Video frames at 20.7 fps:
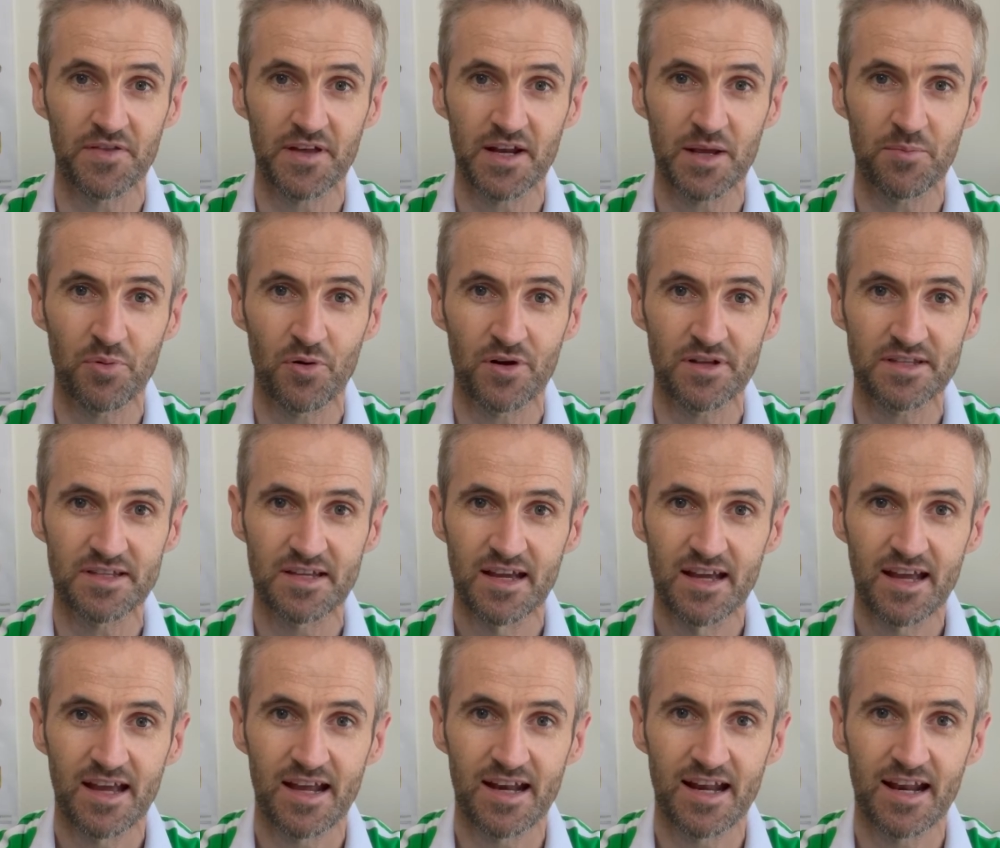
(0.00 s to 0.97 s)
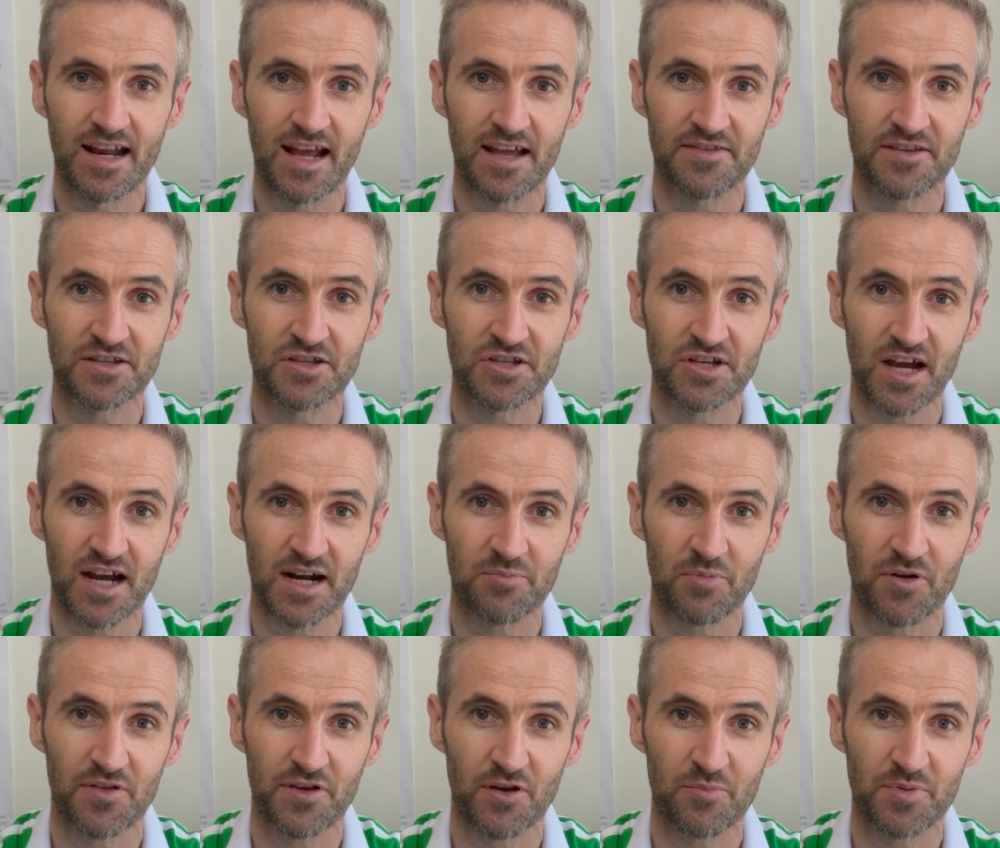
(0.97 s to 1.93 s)
any points, and a hit out that's sharked
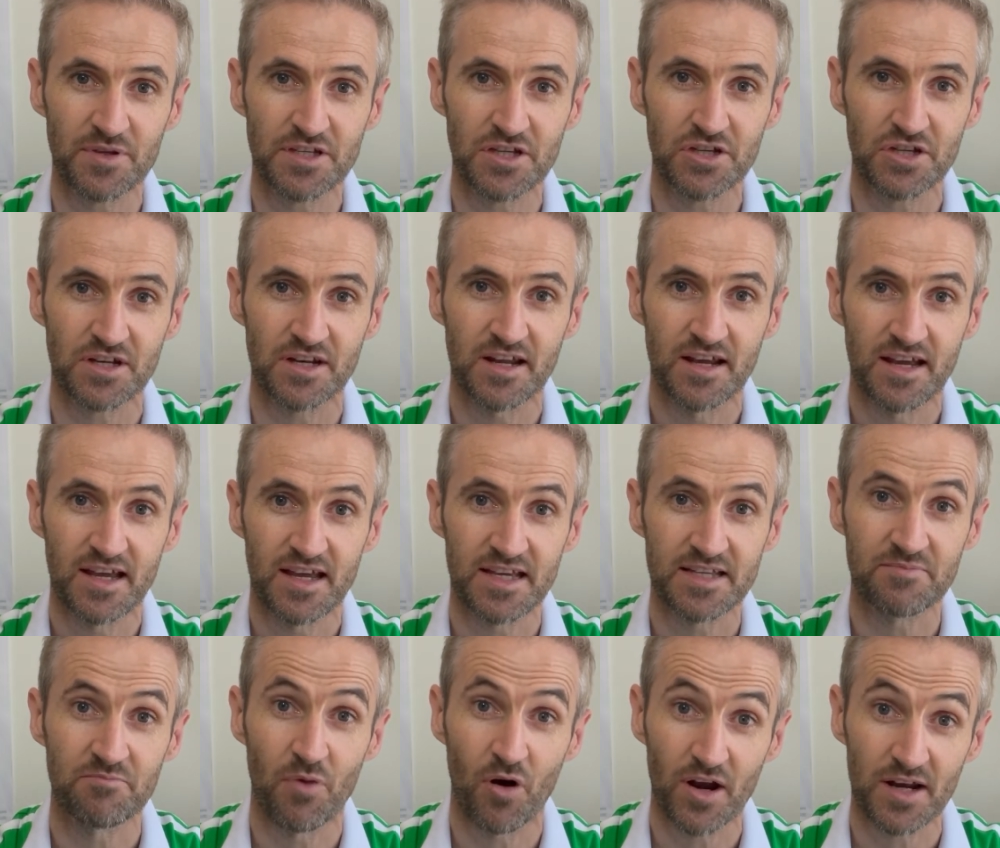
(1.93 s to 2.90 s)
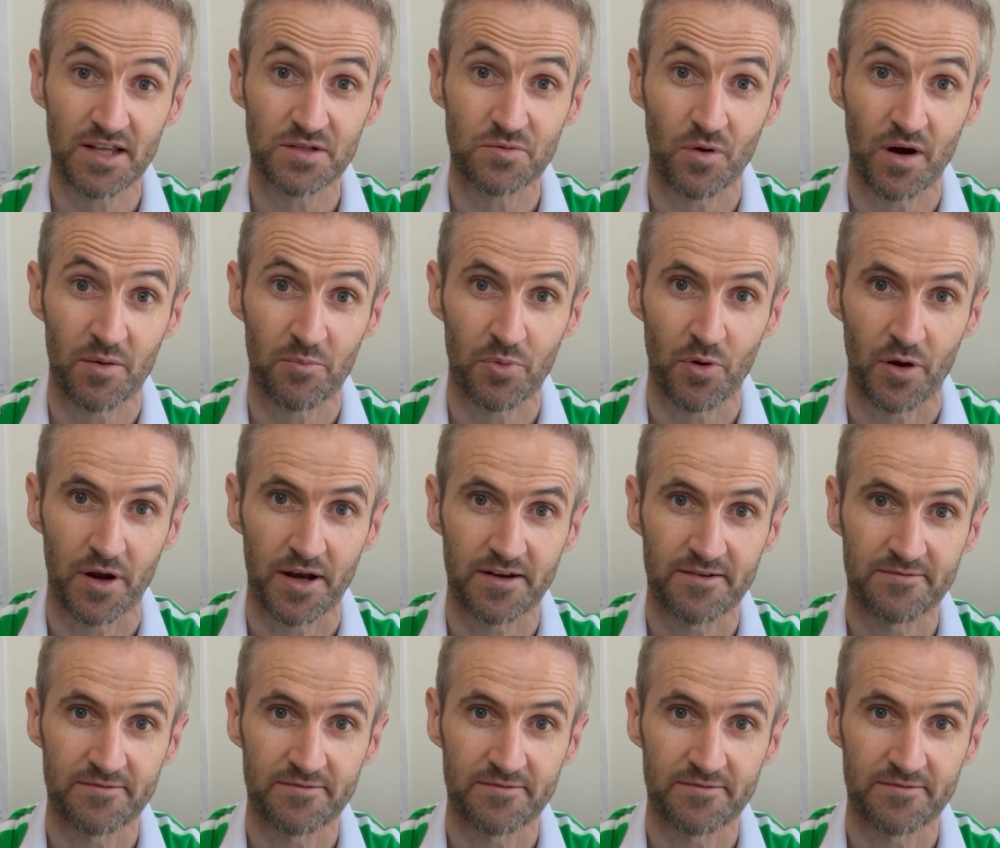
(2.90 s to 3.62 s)
by the opposition is minus one point.